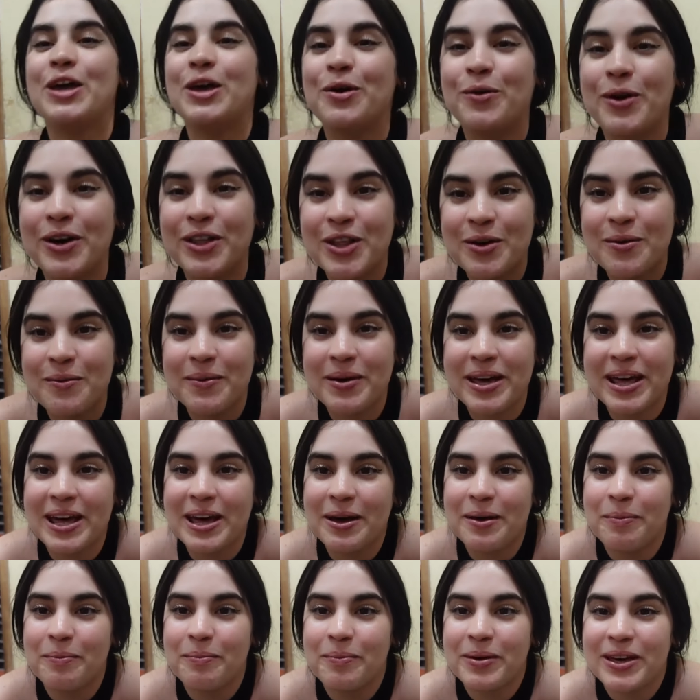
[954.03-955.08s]
And
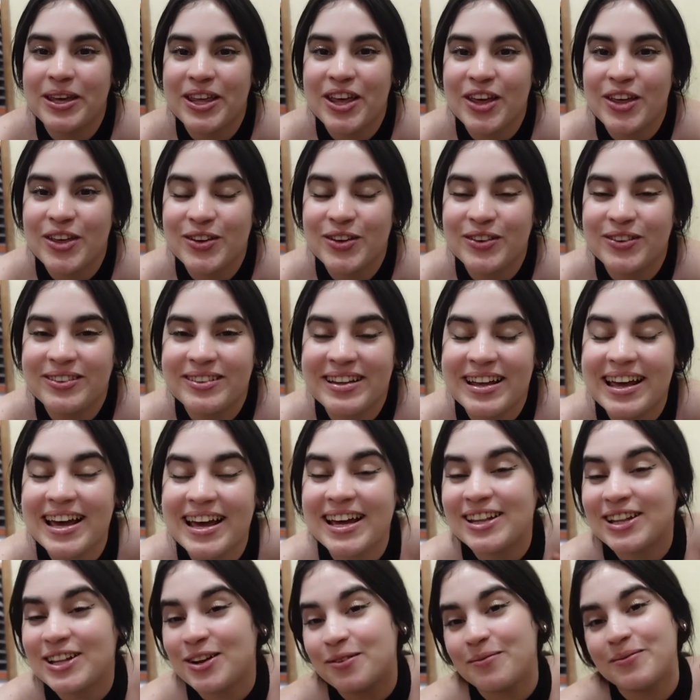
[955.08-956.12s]
well, I say goodbye to you.
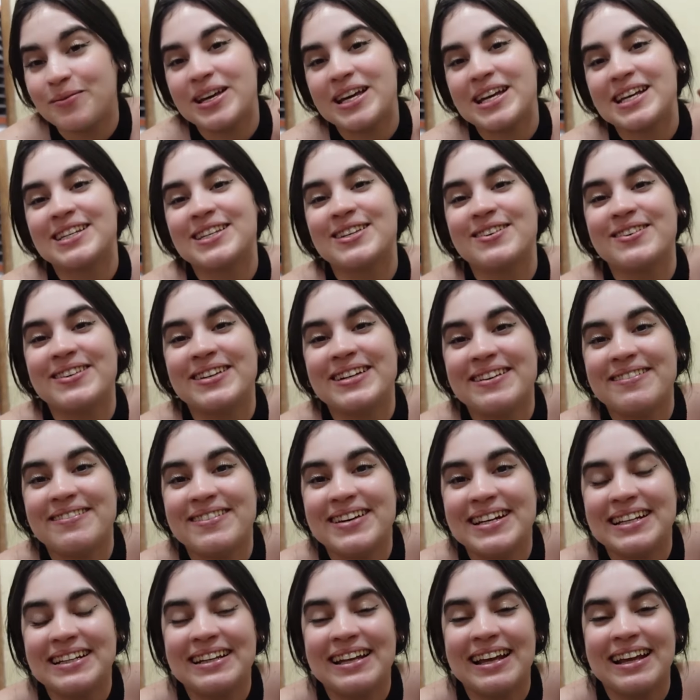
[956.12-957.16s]
Don't forget to subscribe,
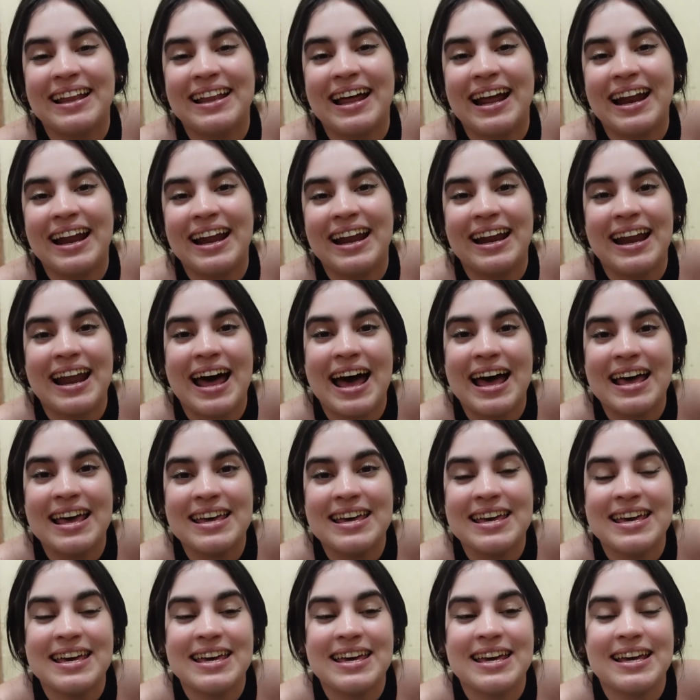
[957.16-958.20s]
give it a like.
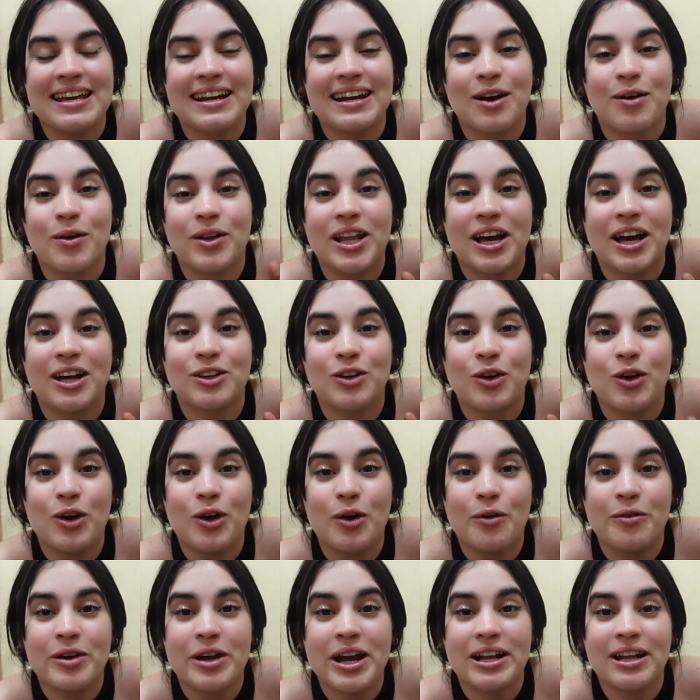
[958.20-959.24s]
And remember
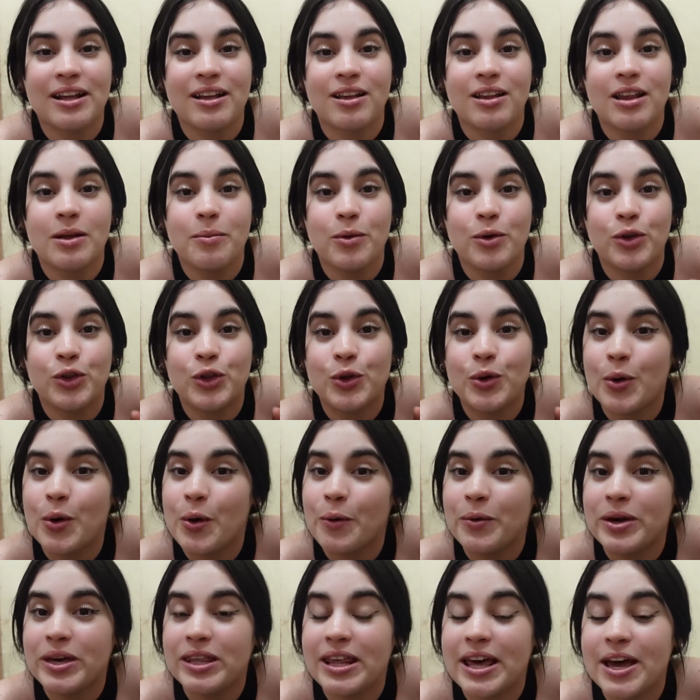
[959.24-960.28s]
that every Friday we
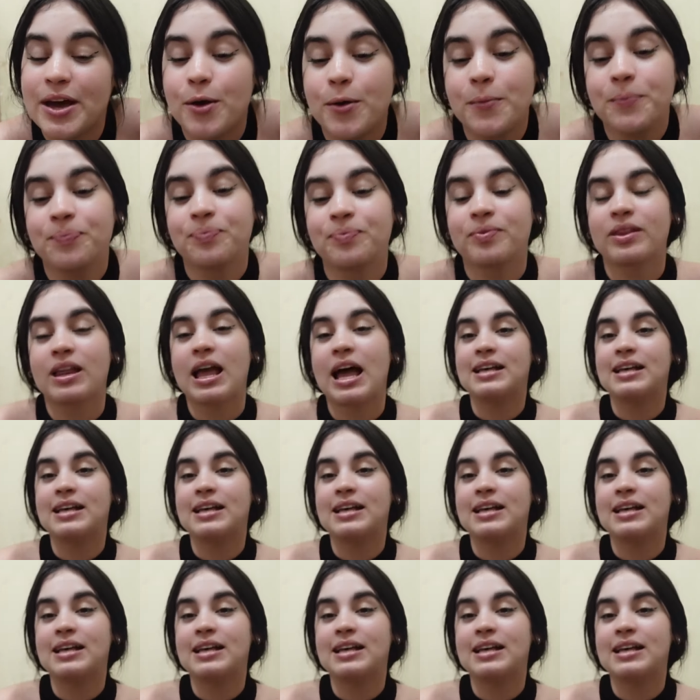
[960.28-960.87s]
have a new video,